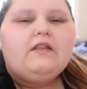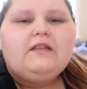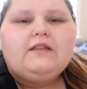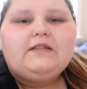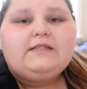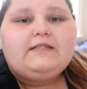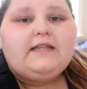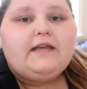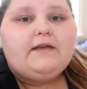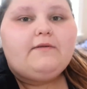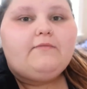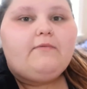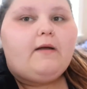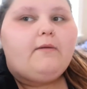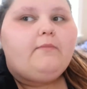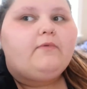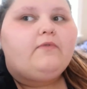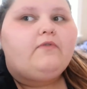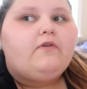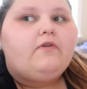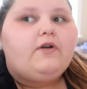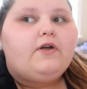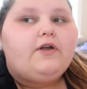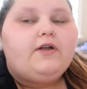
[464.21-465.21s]
let's say right
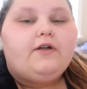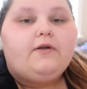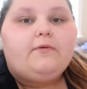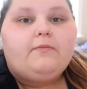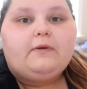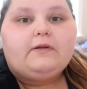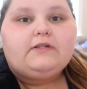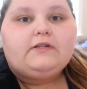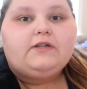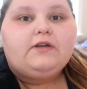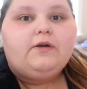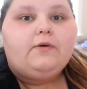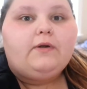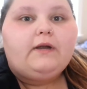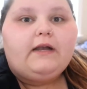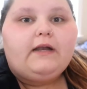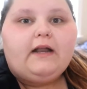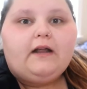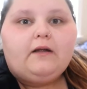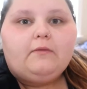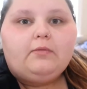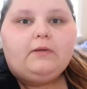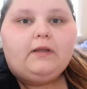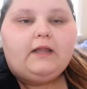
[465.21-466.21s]
before you're about to go on
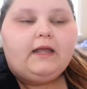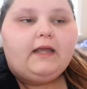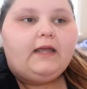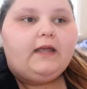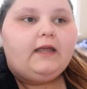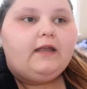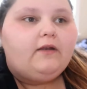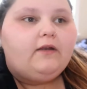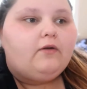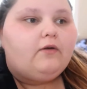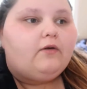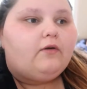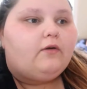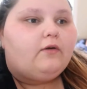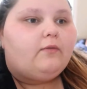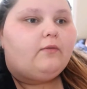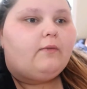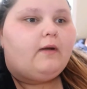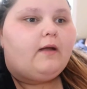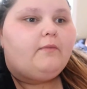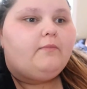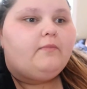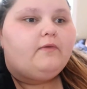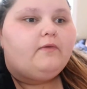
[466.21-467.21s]
an airplane,
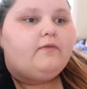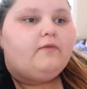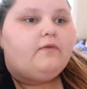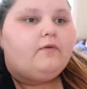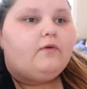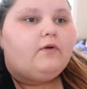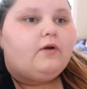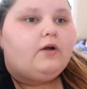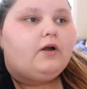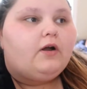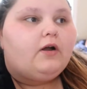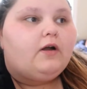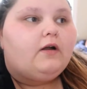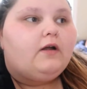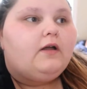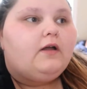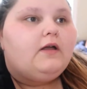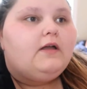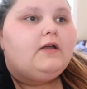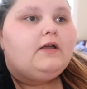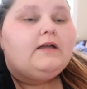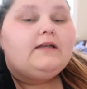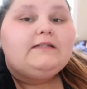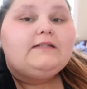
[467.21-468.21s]
or right before
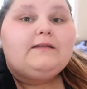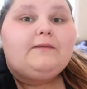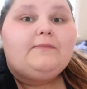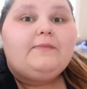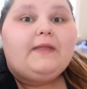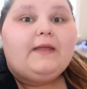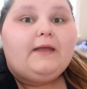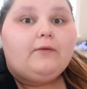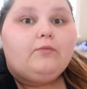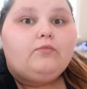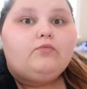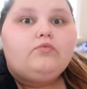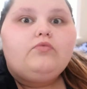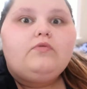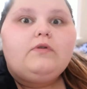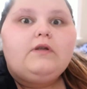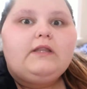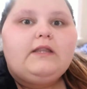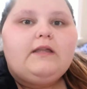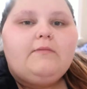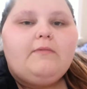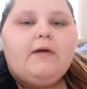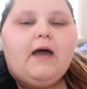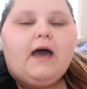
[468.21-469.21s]
something
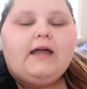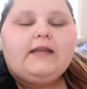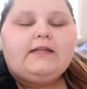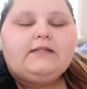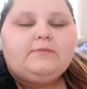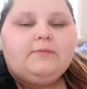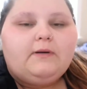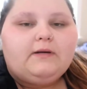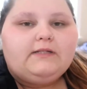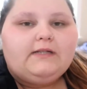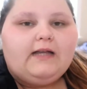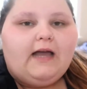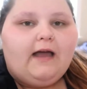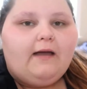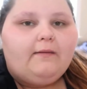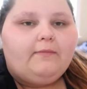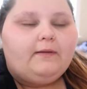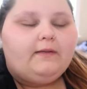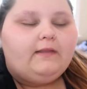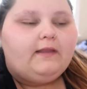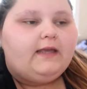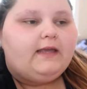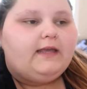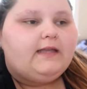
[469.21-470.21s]
really bad is about to
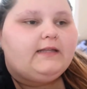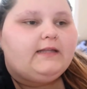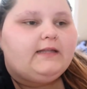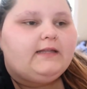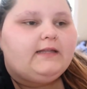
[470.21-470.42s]
happen. Like,